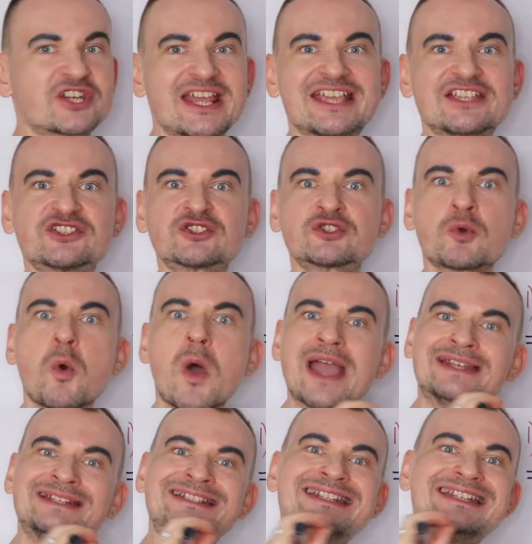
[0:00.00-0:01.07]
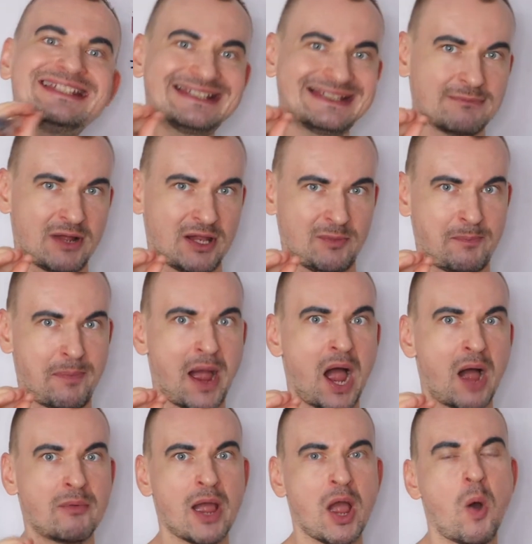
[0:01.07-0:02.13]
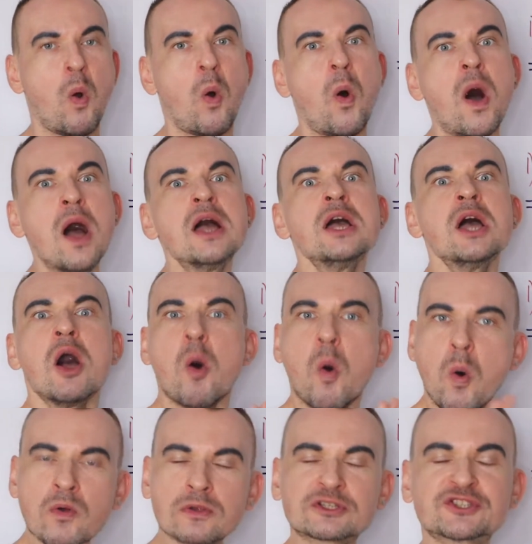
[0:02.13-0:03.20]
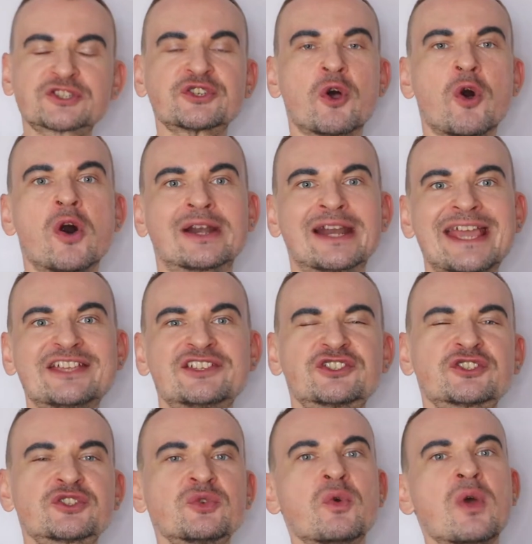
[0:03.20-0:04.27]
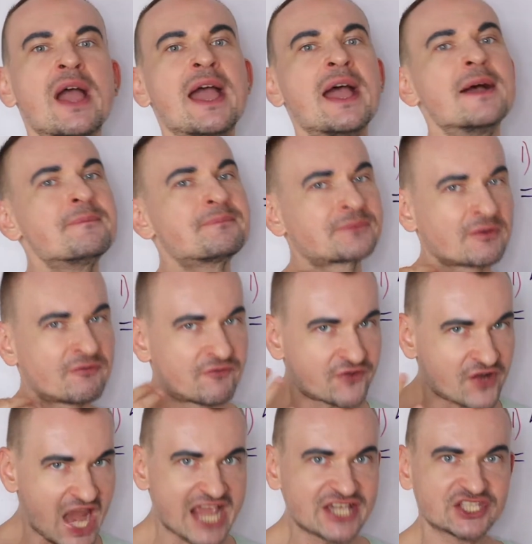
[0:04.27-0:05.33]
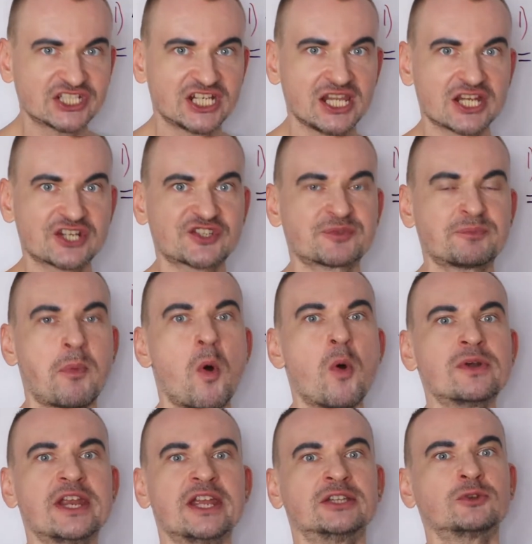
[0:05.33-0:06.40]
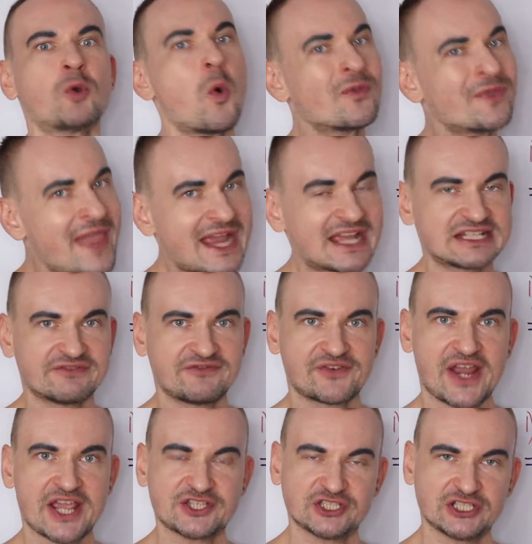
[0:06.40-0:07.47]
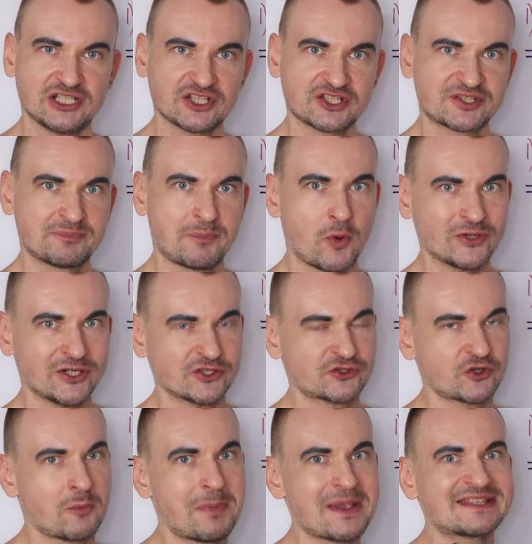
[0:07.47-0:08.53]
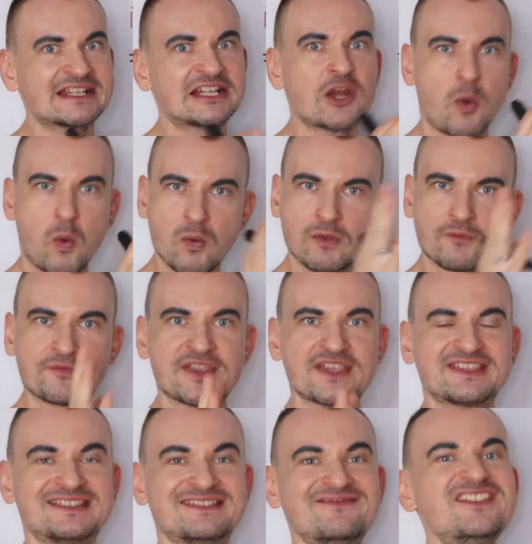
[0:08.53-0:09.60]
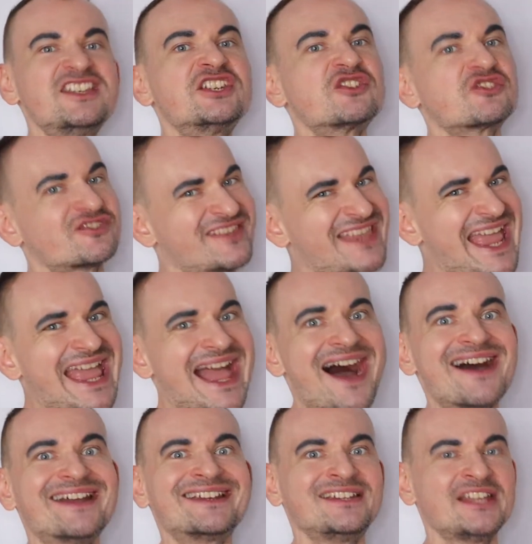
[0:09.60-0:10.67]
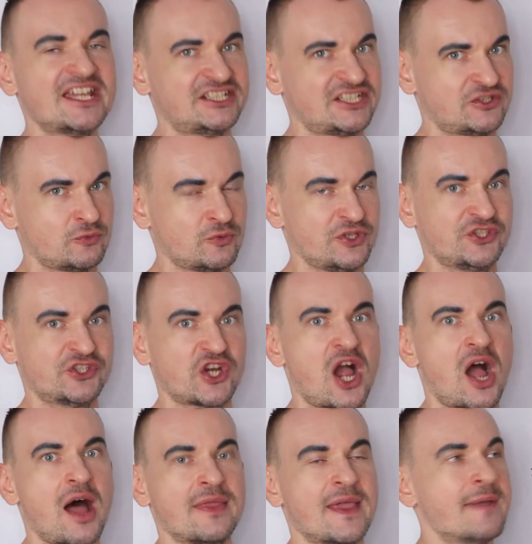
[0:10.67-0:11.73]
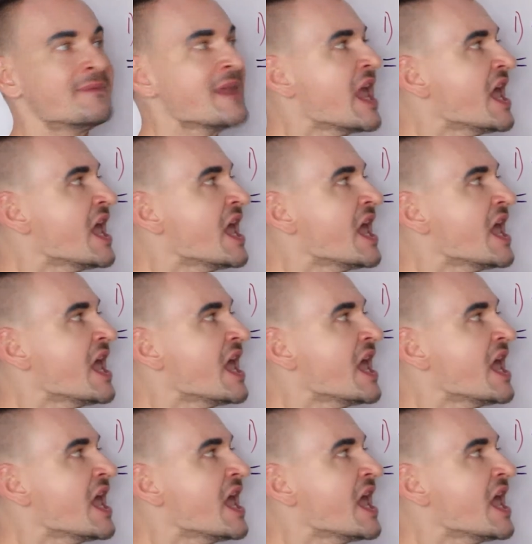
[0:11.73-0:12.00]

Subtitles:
raised to a decimal power or also raised to a fractional exponent or negative fractional exponent. So basically all of these videos, they are related to each other.